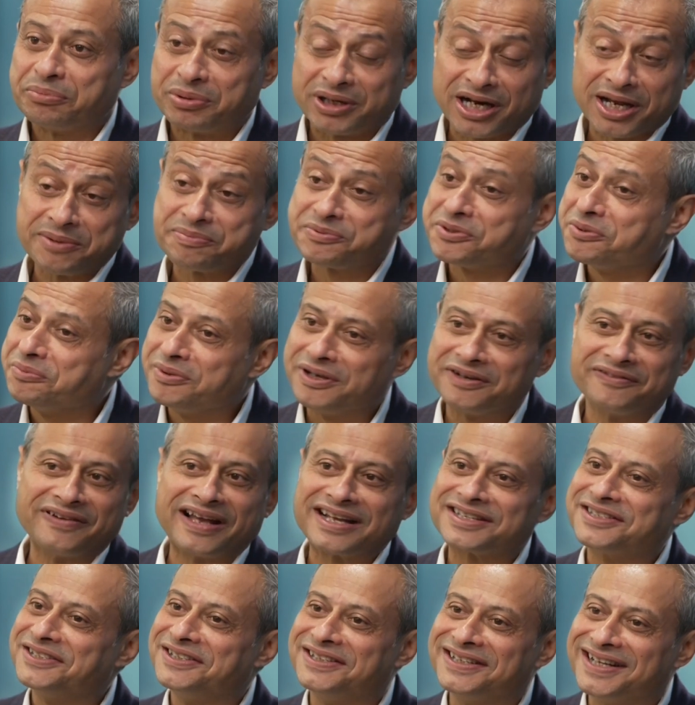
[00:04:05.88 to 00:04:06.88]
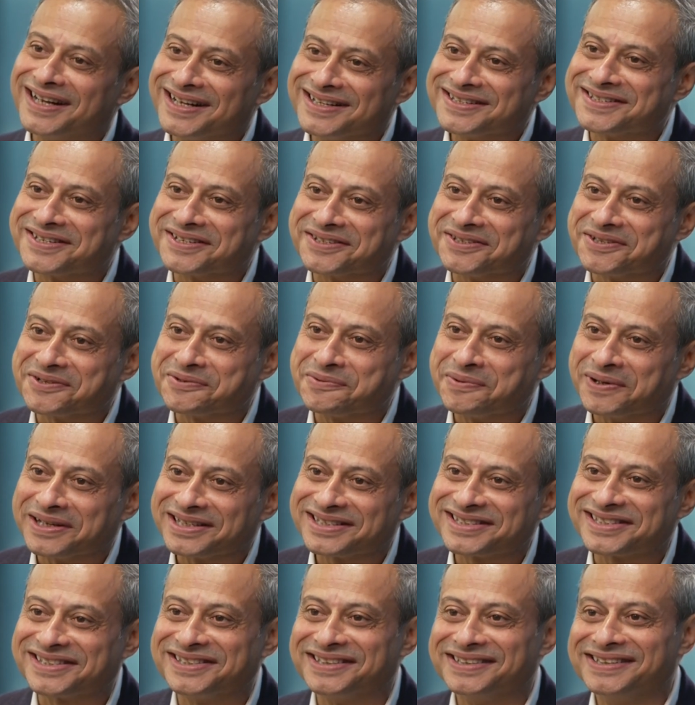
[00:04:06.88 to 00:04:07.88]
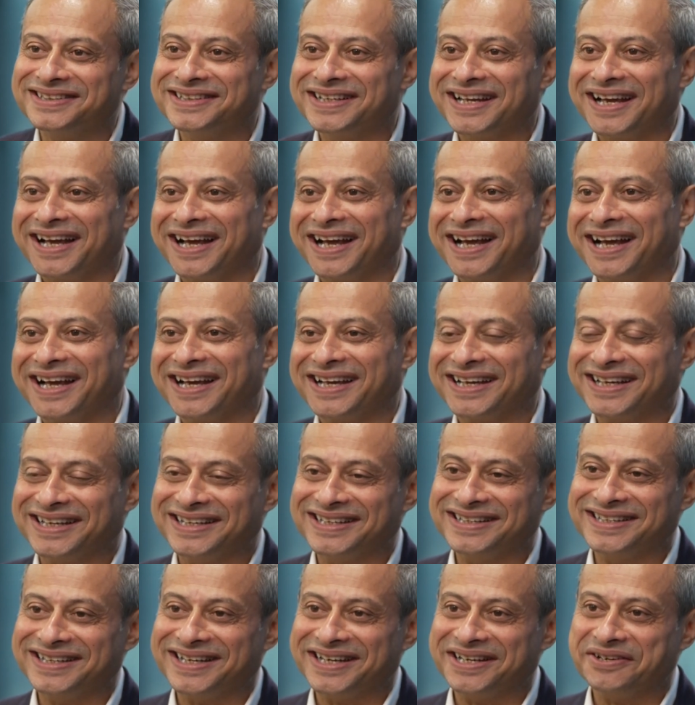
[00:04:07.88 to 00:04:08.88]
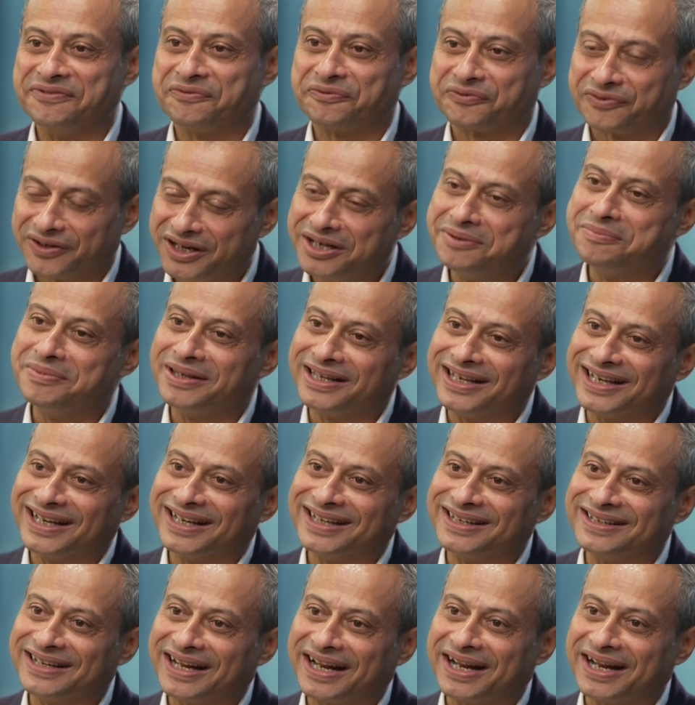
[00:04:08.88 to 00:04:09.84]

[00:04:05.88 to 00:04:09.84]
Perhaps you may have actually answered the question uh, in, in framing it.